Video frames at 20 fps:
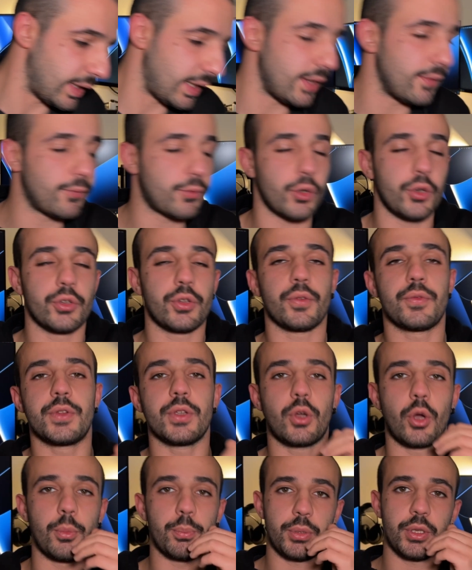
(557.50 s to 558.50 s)
in front of the
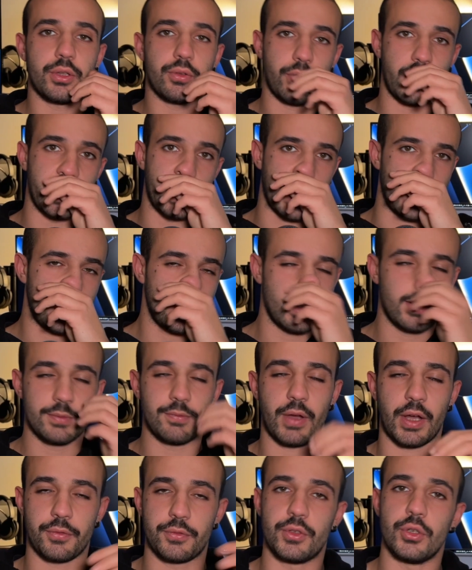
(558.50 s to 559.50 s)
computer again
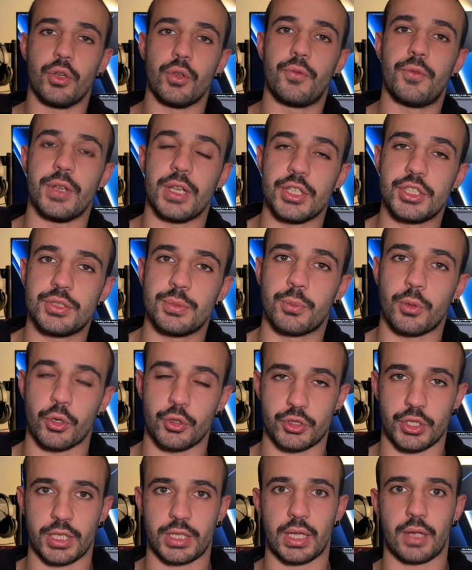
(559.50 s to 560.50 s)
after you finish the
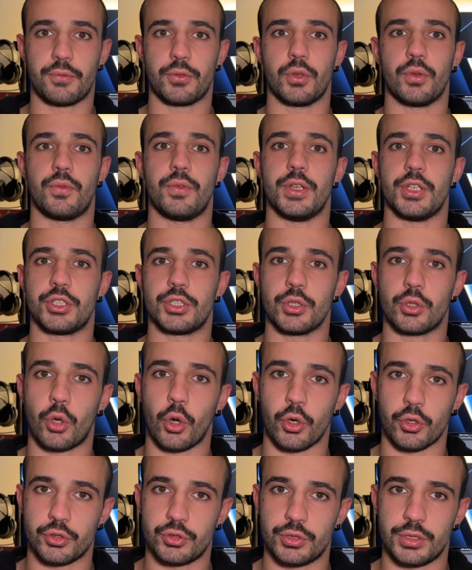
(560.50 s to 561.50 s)
project, after you finish the
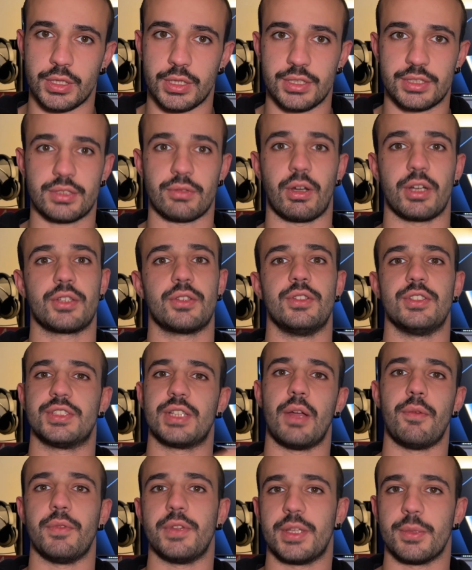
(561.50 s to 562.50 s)
course, the instructor is
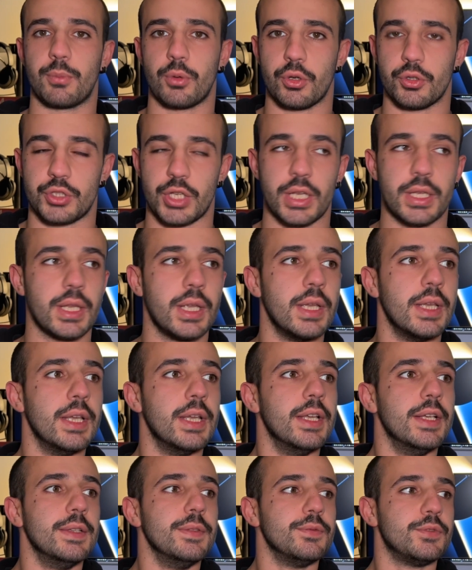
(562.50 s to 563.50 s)
done with the project.
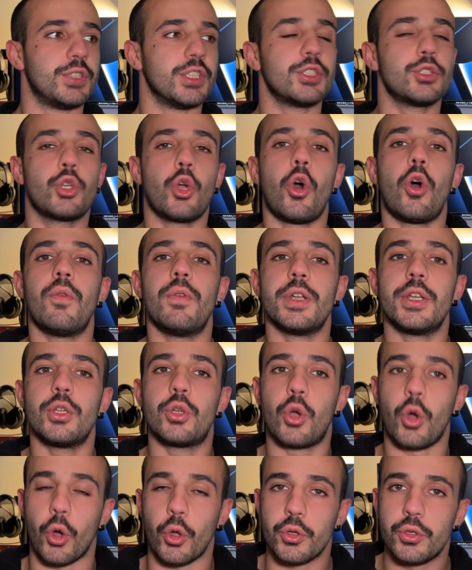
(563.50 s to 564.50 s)
Just go over the
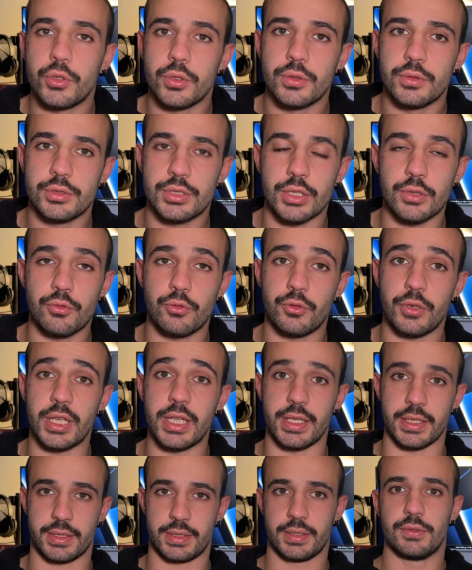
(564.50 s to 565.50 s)
code, just
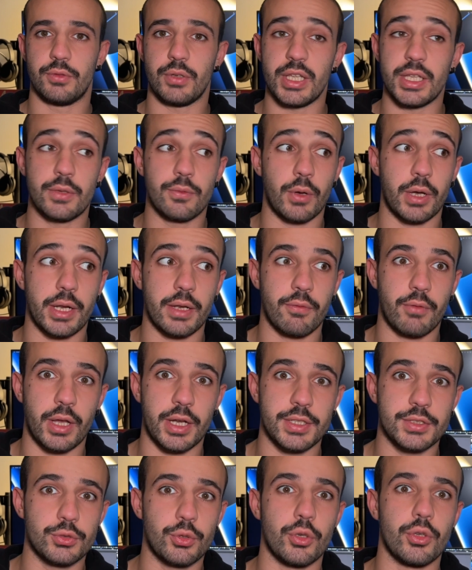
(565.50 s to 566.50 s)
read what
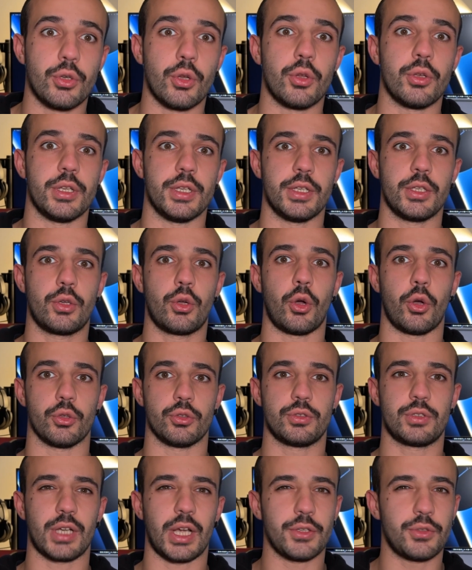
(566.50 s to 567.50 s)
is going on in the
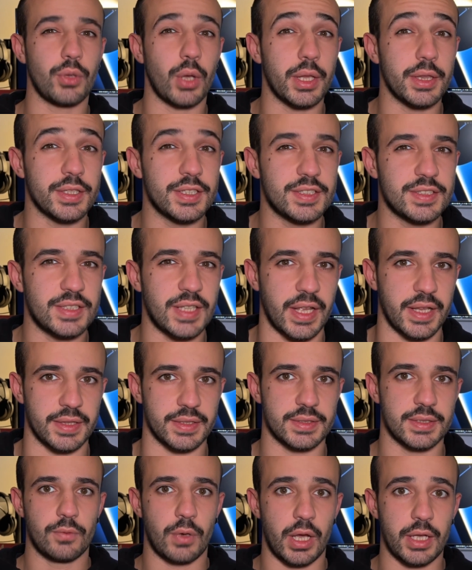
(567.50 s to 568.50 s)
code. Try to
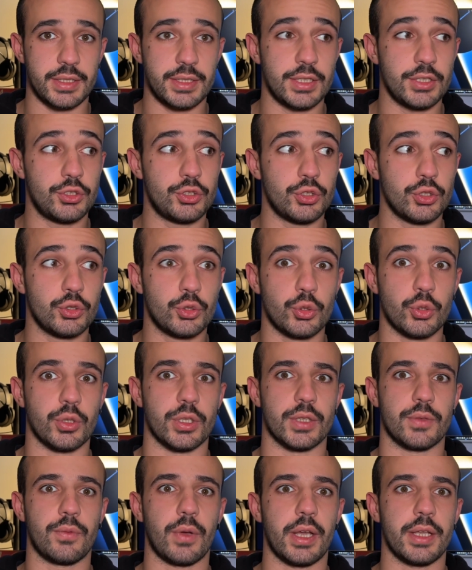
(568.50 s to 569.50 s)
understand, why did you do
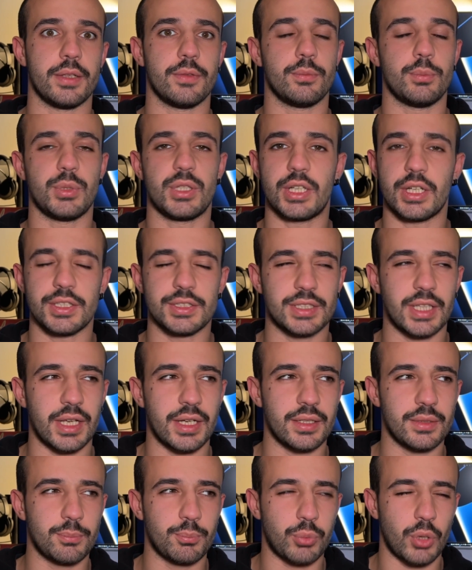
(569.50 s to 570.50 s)
it? Because
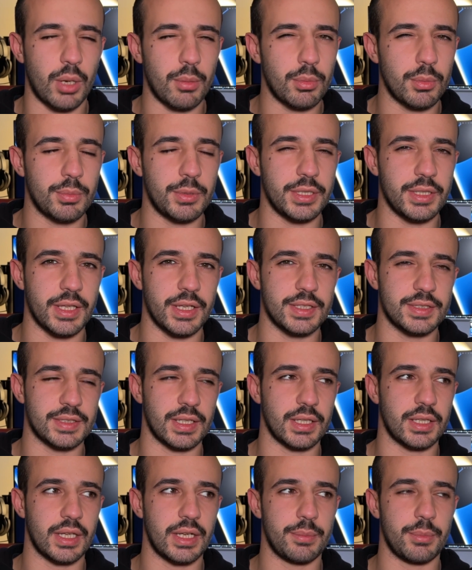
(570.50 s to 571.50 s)
there's
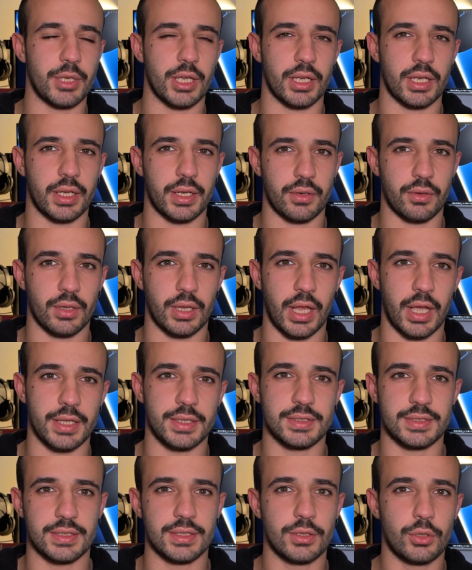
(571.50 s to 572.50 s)
not going to be a lot of
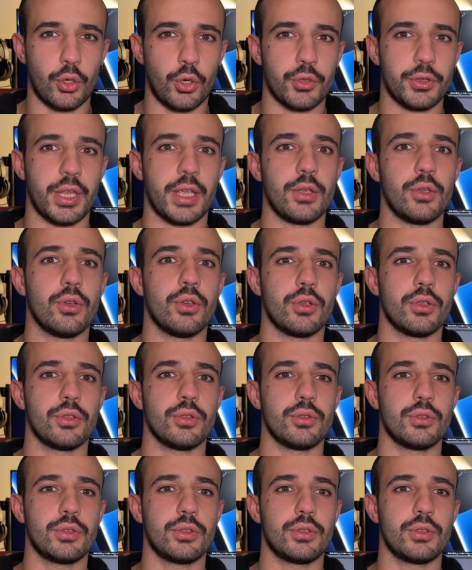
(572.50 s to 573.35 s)
lines in the code that